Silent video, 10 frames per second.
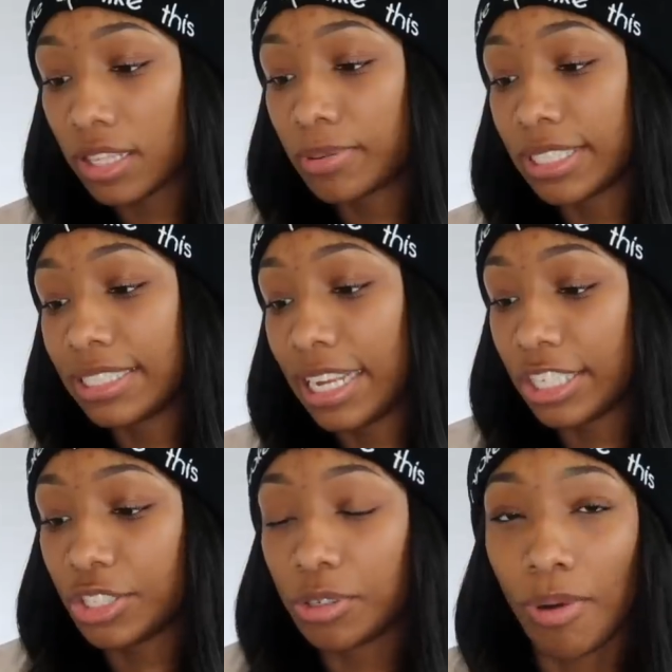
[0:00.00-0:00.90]
This person
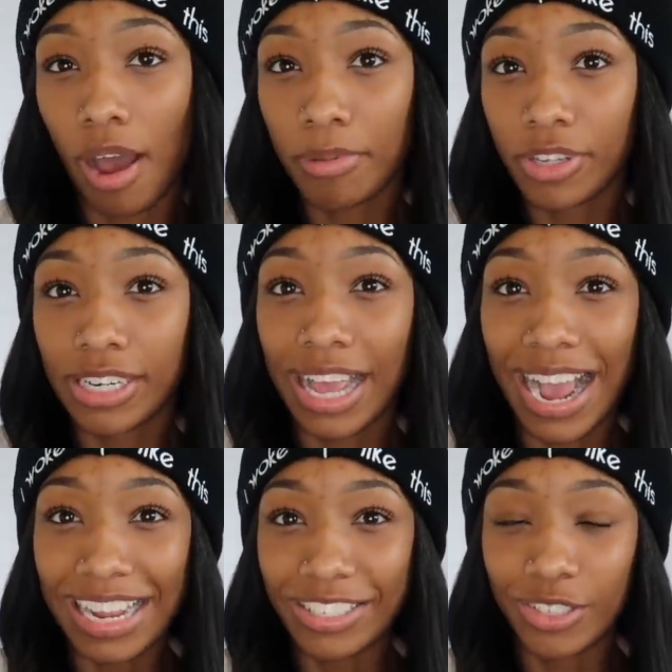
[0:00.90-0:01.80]
says you were popular in
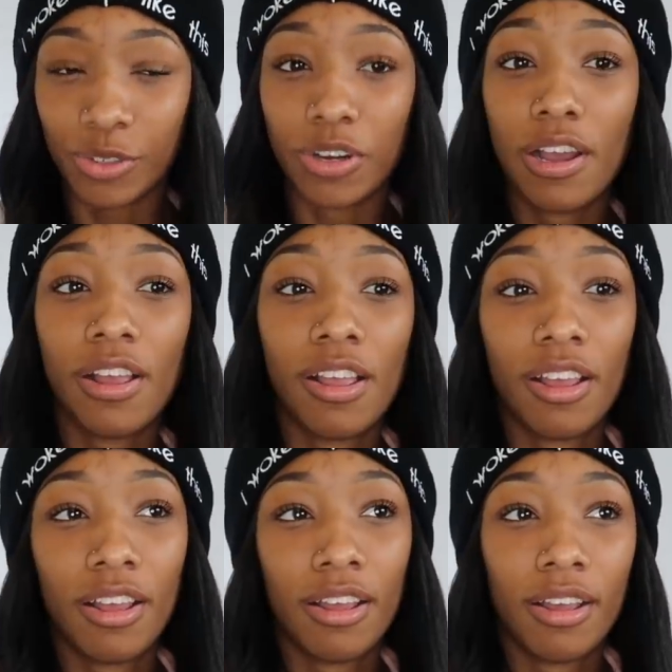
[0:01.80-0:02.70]
high school.
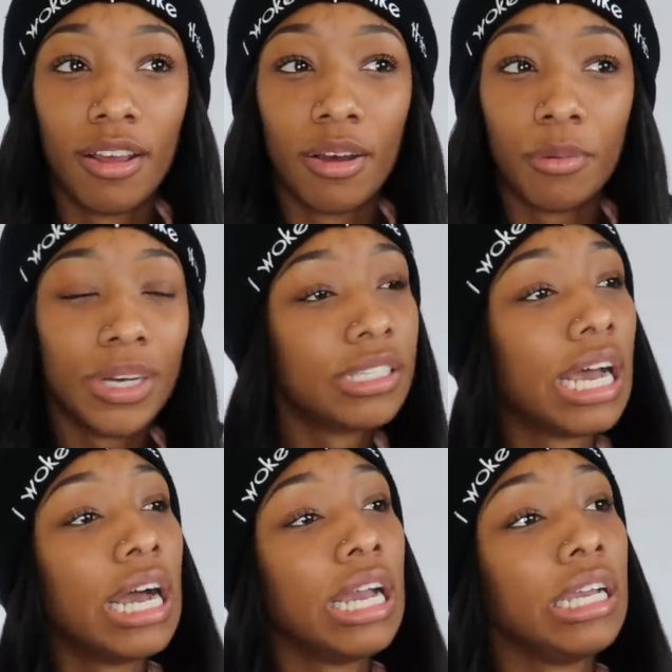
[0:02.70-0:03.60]

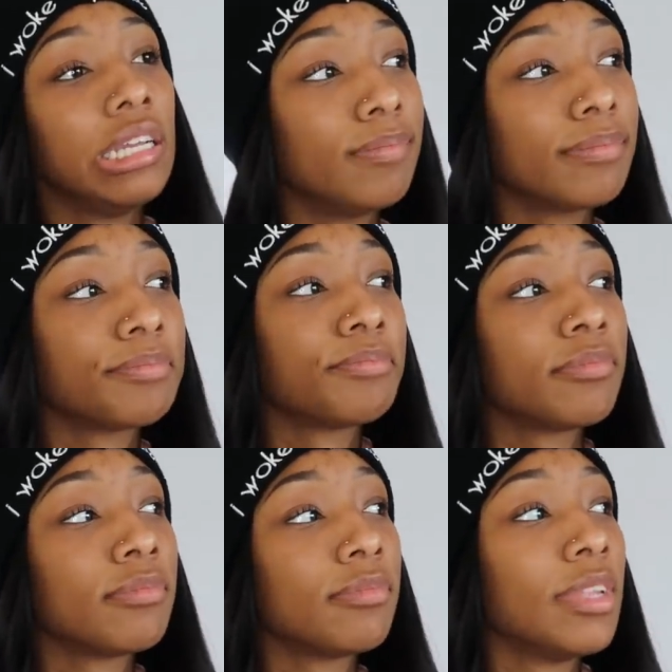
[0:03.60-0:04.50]
Was I? Mm.
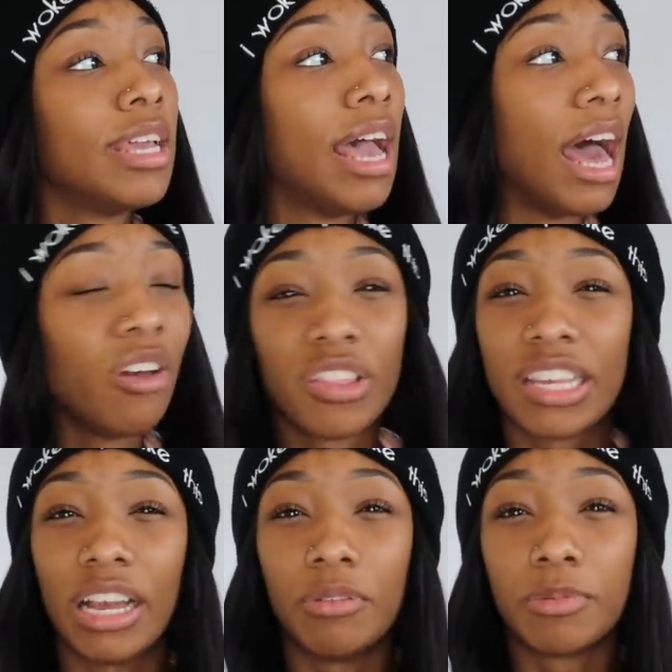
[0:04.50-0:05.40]
I don't
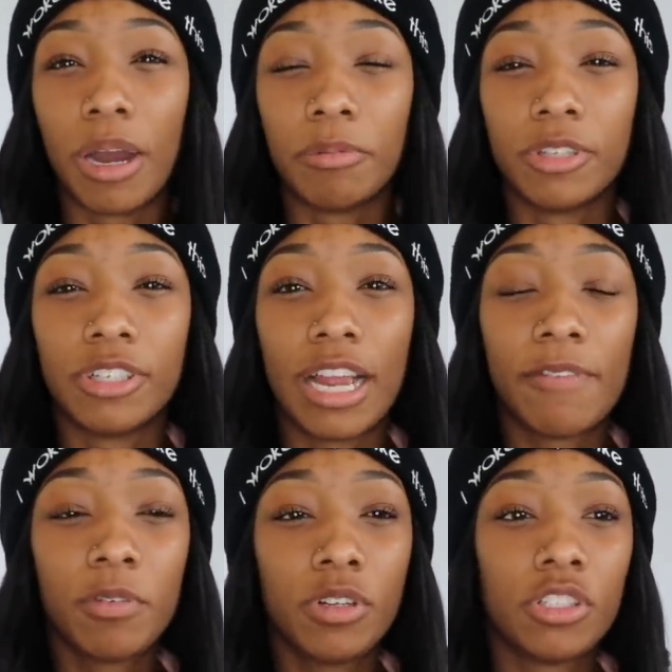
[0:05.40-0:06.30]
think I was popular.
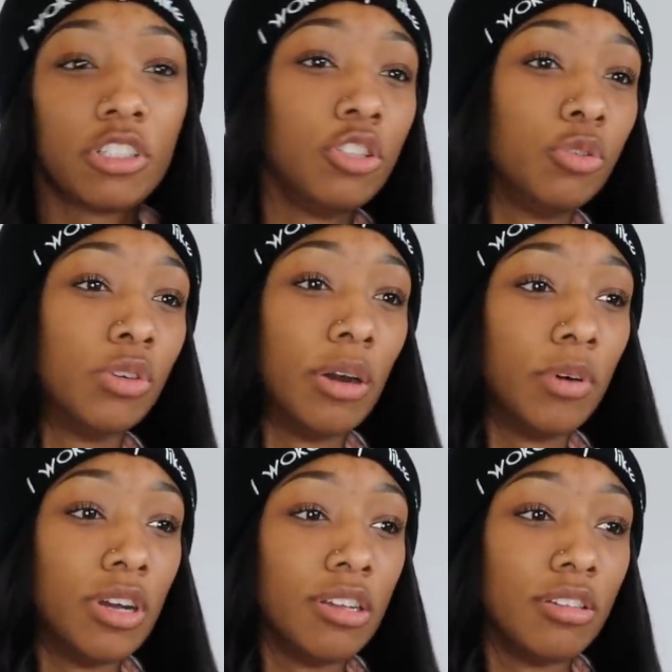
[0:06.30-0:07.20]
Everyone just knew who I
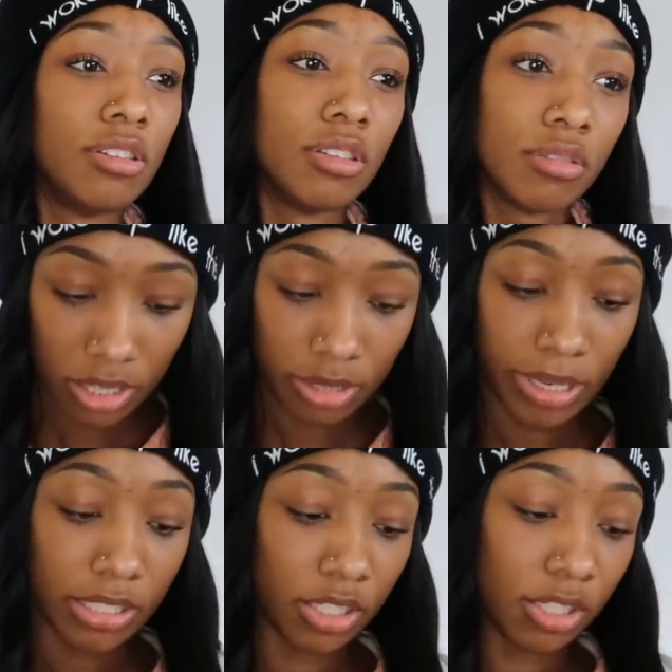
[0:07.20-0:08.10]
was. This
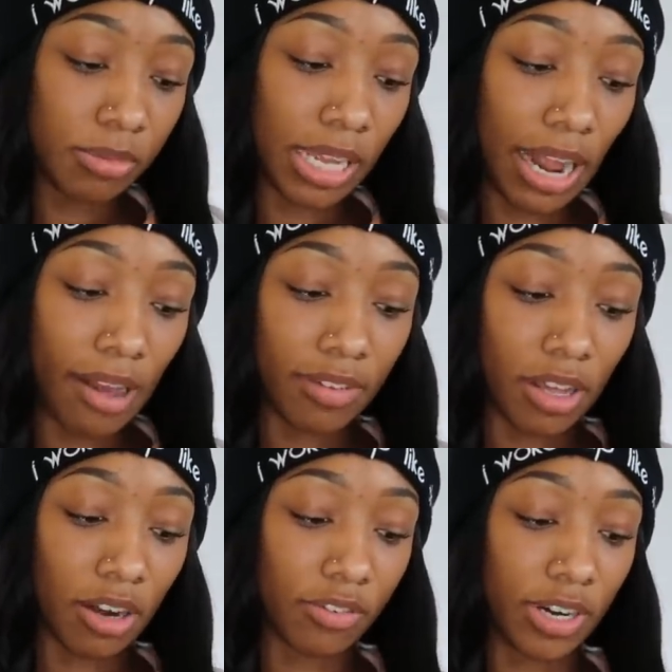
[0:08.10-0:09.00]
person assumes that I have a
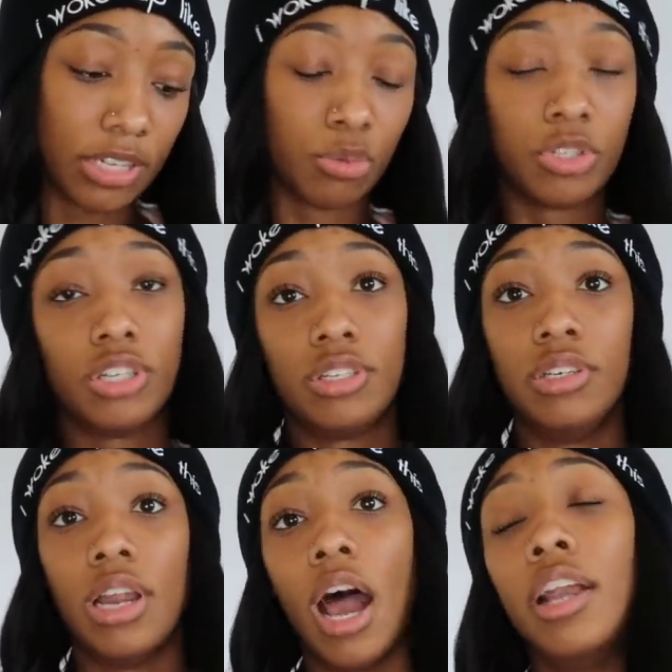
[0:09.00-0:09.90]
lot of friends, which
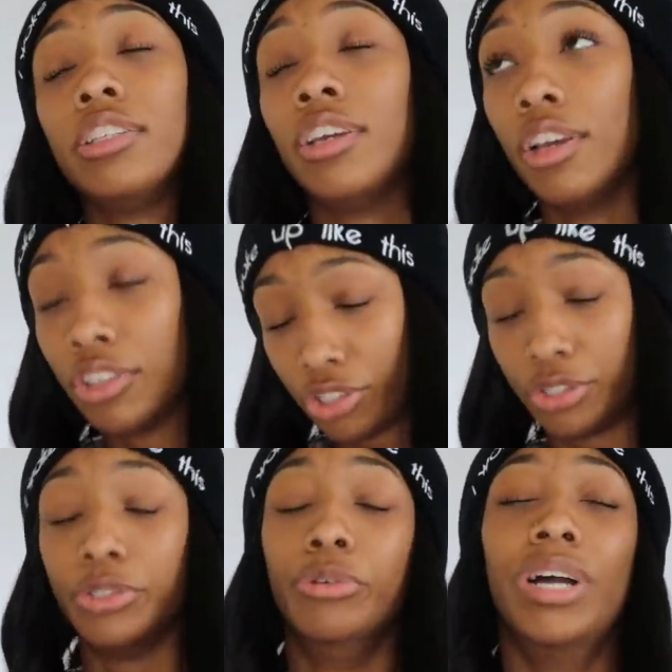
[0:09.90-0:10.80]
is not
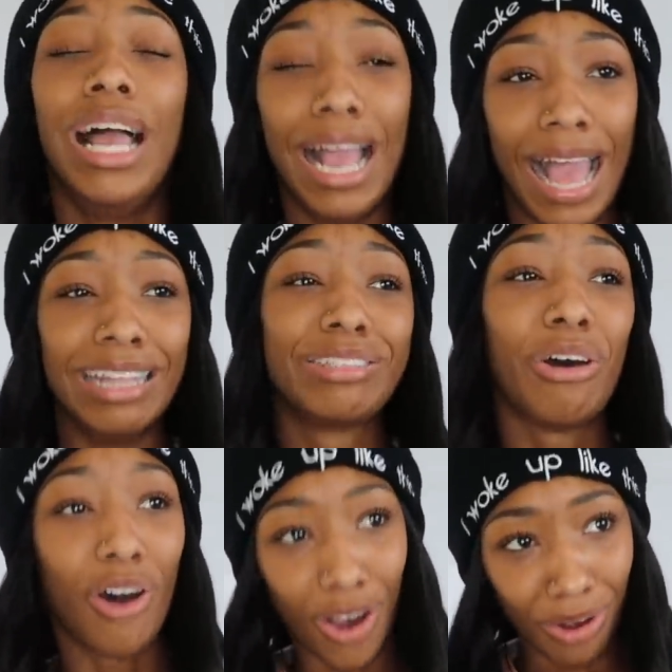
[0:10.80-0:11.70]
true
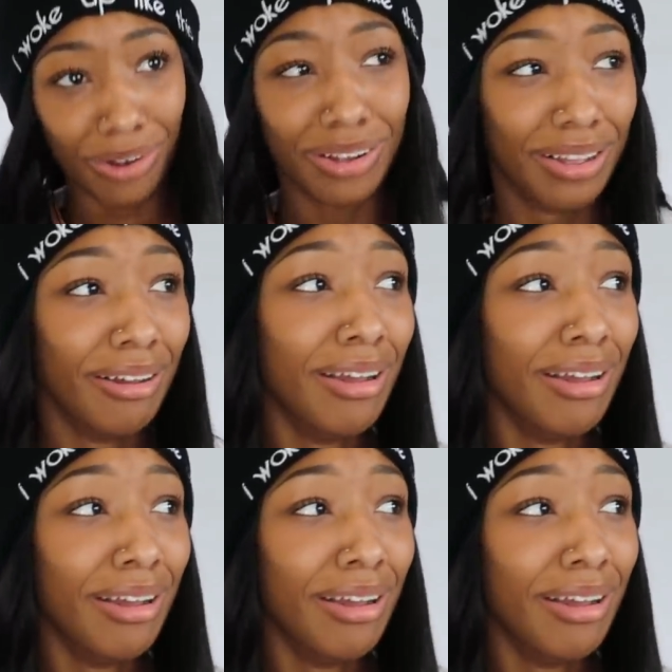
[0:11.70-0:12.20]
at all.